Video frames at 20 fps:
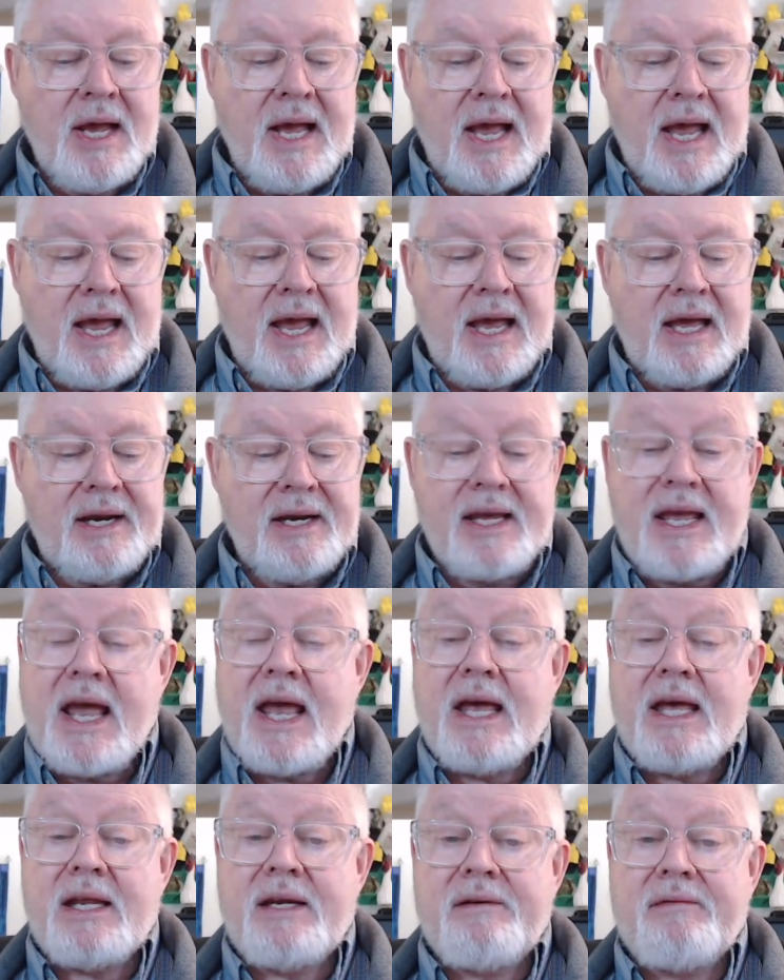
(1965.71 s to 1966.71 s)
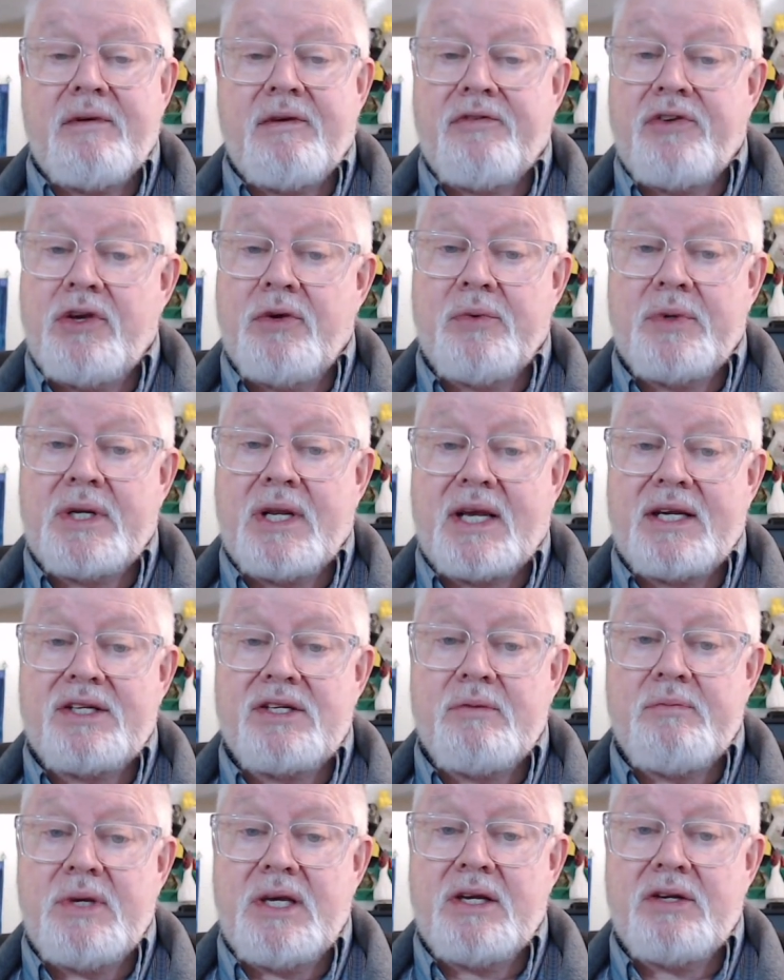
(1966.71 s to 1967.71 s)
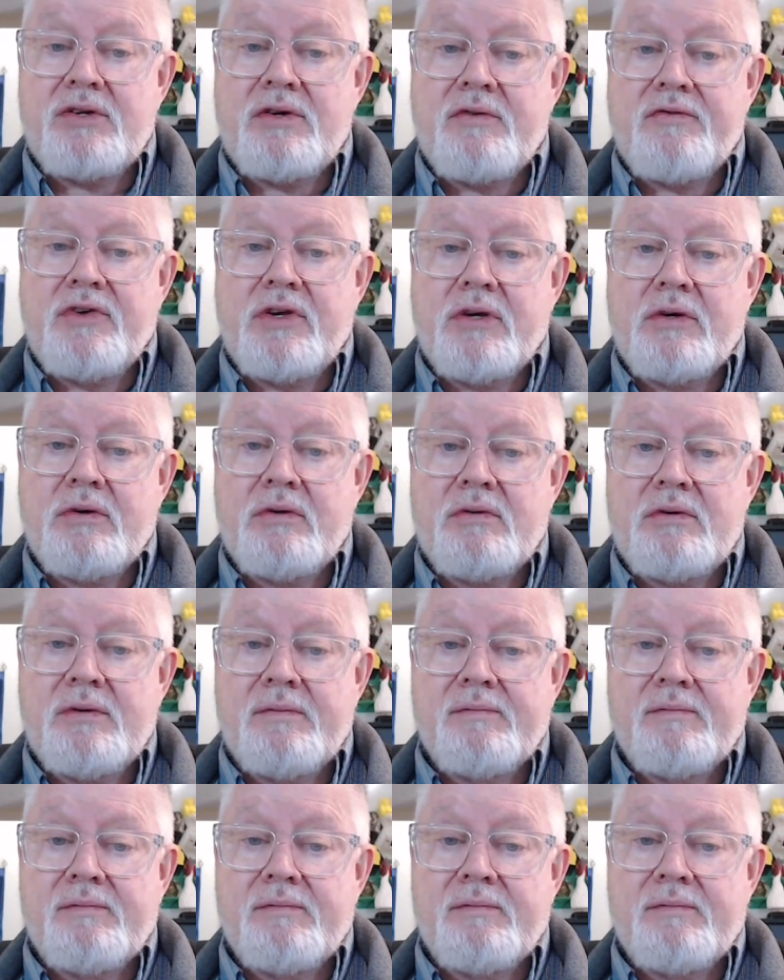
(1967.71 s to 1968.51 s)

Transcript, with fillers: And again, if you would like to be interviewed,